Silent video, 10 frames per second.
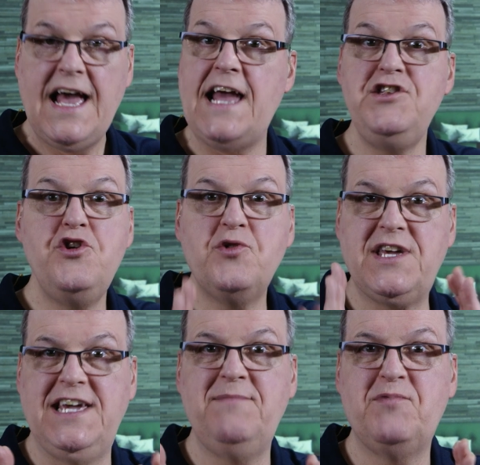And you
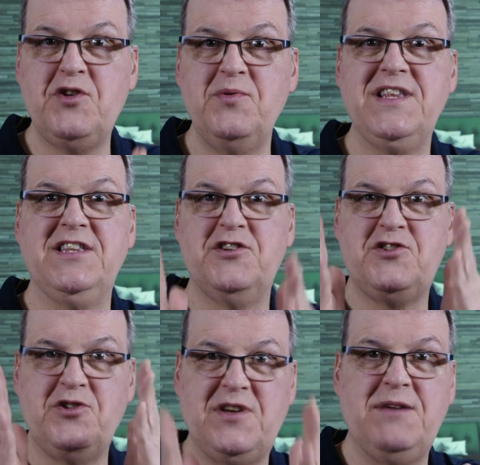keep doing
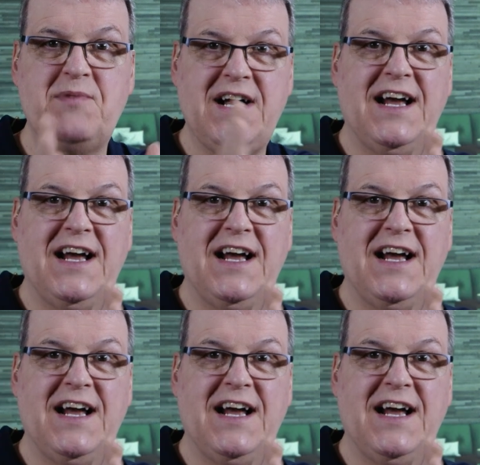this. You keep